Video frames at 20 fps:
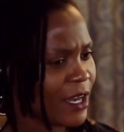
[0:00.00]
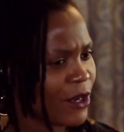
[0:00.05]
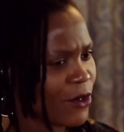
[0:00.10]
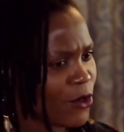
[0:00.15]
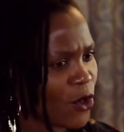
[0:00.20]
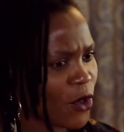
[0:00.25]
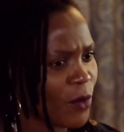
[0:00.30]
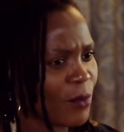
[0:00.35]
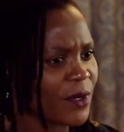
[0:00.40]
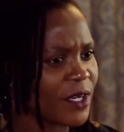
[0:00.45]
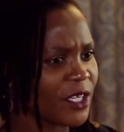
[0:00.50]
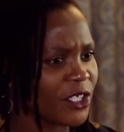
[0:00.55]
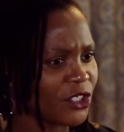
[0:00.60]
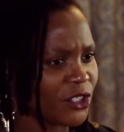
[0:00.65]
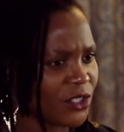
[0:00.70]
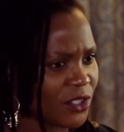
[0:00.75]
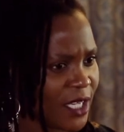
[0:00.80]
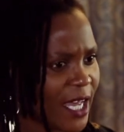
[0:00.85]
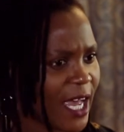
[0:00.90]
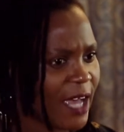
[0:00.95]
Nobody
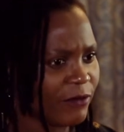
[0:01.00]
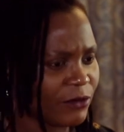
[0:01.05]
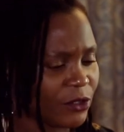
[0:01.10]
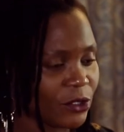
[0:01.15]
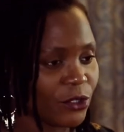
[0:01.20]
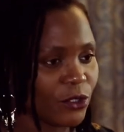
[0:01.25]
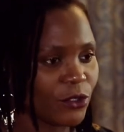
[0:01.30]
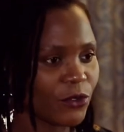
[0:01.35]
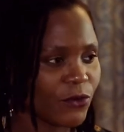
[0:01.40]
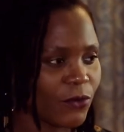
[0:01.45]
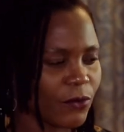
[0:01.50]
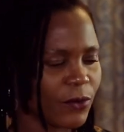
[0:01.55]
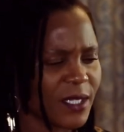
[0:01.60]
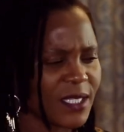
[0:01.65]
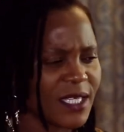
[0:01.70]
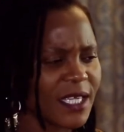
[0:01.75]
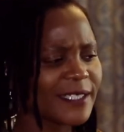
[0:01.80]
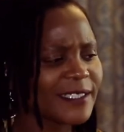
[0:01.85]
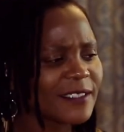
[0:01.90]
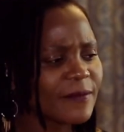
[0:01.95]
should have to go through
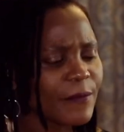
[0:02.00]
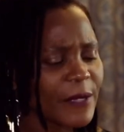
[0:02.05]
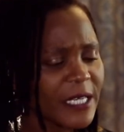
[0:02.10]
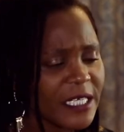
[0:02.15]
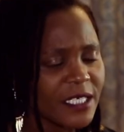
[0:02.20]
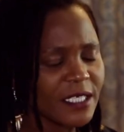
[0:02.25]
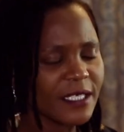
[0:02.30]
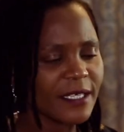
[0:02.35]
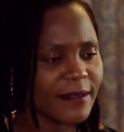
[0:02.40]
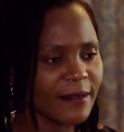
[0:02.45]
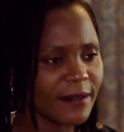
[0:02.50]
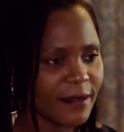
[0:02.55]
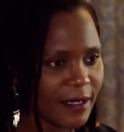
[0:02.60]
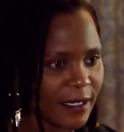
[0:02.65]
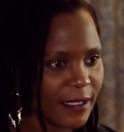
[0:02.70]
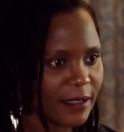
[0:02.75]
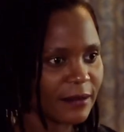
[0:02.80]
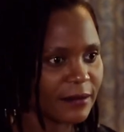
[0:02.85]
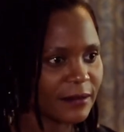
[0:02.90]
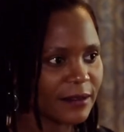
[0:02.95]
this, especially the
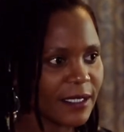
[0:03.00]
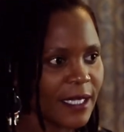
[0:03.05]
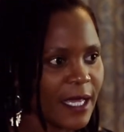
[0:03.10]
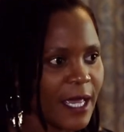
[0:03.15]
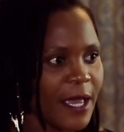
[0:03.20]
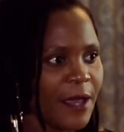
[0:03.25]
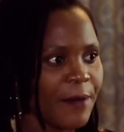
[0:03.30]
girls.